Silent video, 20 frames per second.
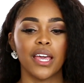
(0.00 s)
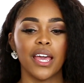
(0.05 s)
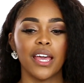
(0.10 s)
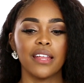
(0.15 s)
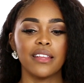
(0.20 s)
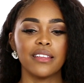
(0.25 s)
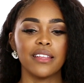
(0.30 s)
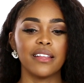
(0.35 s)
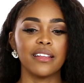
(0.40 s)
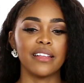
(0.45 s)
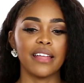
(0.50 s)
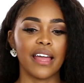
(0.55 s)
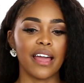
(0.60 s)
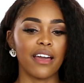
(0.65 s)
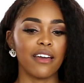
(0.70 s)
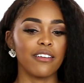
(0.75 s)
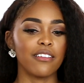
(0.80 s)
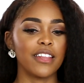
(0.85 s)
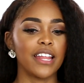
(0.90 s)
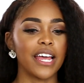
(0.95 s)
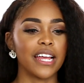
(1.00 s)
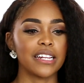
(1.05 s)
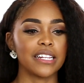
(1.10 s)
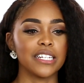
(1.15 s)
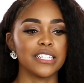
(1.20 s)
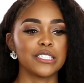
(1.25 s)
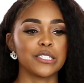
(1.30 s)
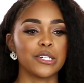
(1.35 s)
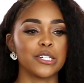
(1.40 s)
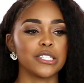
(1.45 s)
And then now, like
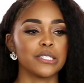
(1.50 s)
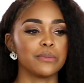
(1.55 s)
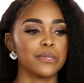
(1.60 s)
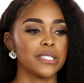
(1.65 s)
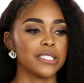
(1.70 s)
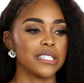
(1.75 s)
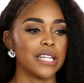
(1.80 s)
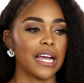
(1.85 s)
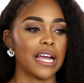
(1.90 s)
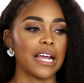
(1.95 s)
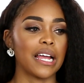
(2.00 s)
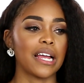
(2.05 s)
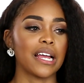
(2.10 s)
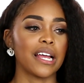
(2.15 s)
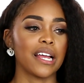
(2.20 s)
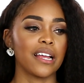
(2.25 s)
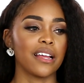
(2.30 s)
this Christmas, like